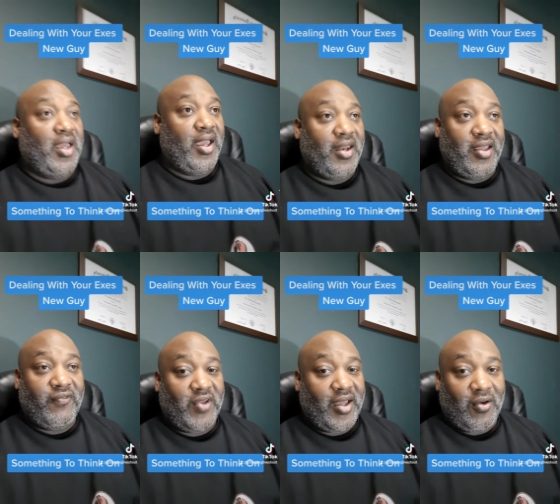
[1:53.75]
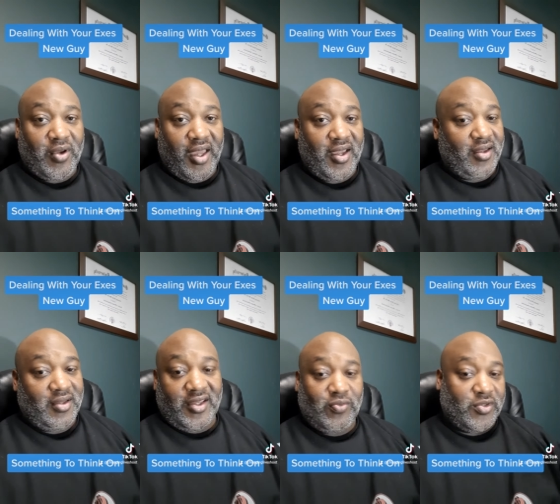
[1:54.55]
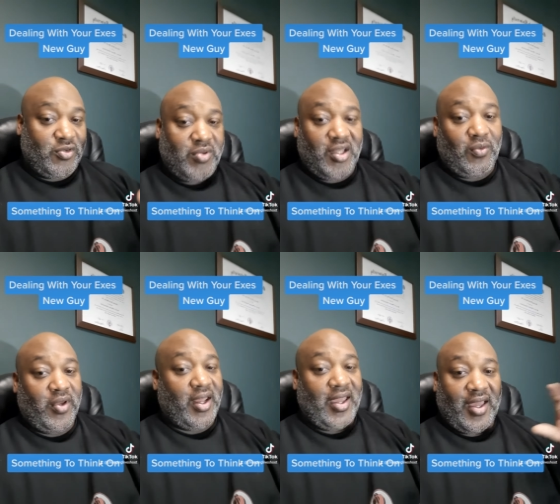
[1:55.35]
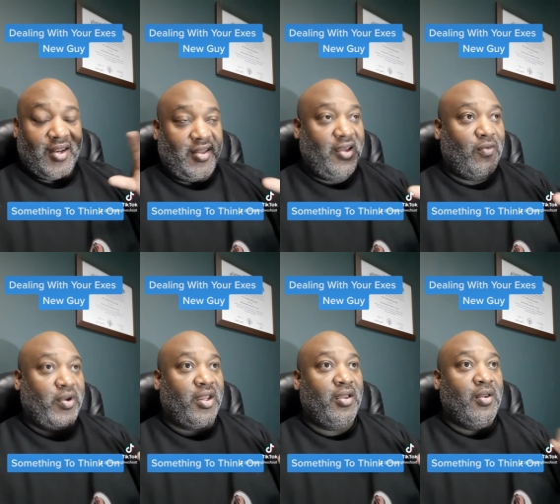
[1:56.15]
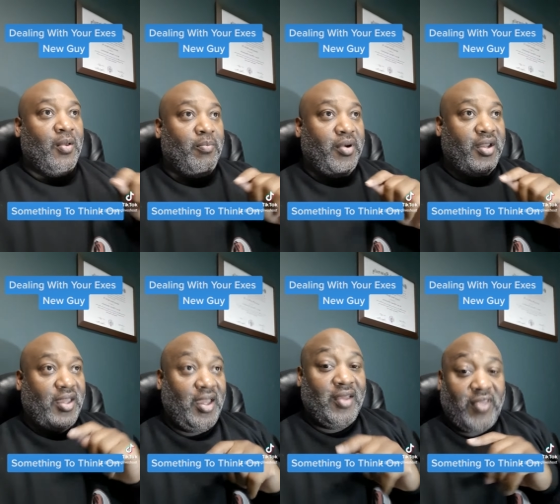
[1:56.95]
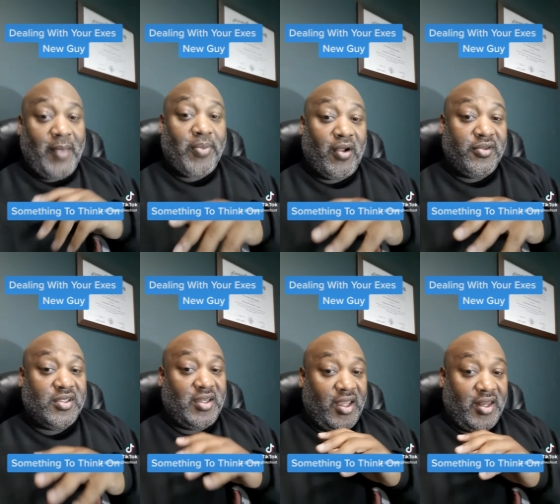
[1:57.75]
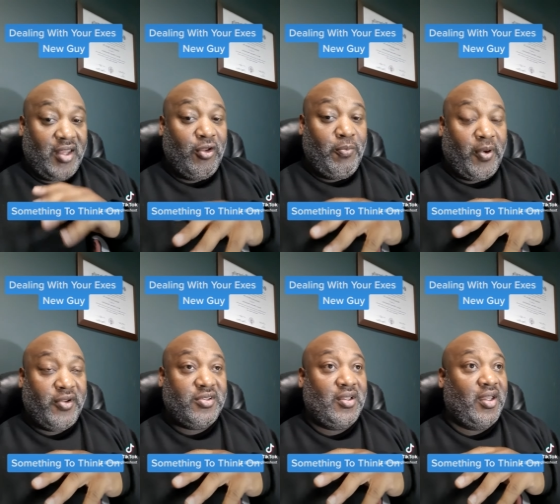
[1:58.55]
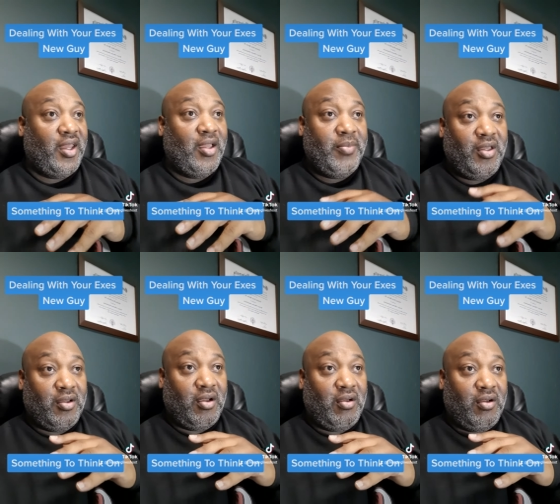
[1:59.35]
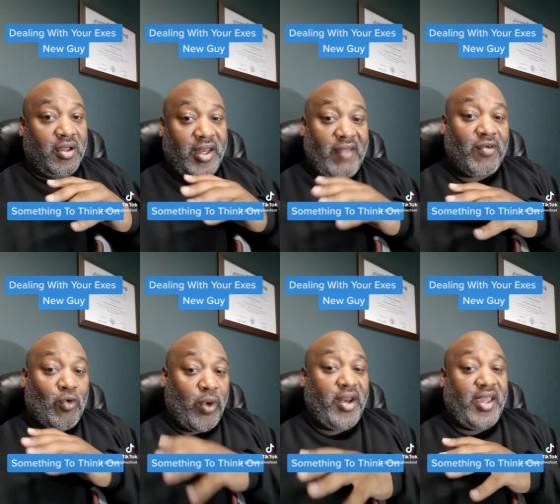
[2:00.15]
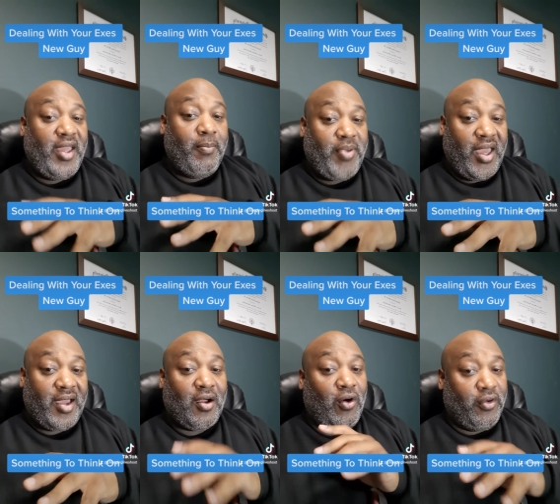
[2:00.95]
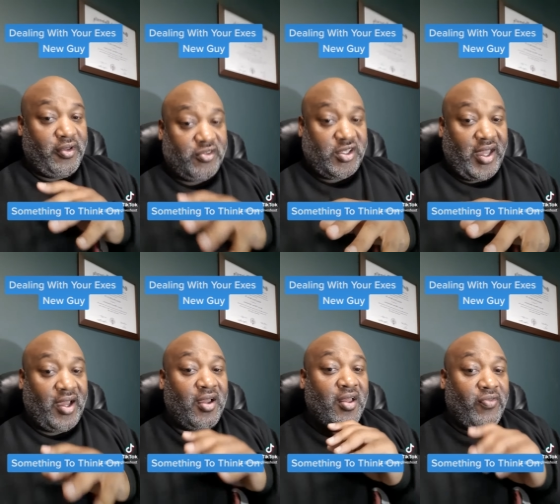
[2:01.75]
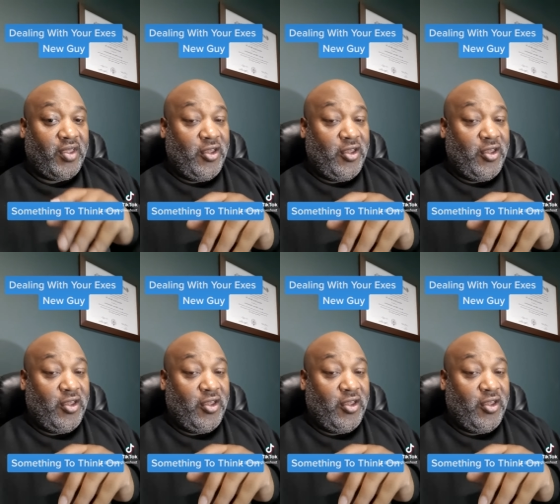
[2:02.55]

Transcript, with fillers: and they feel like, okay, that's what you're dealing with, I ain't got to deal with it. But again, that person, that, that new person, and they can be uh, can have a greater impact on your child than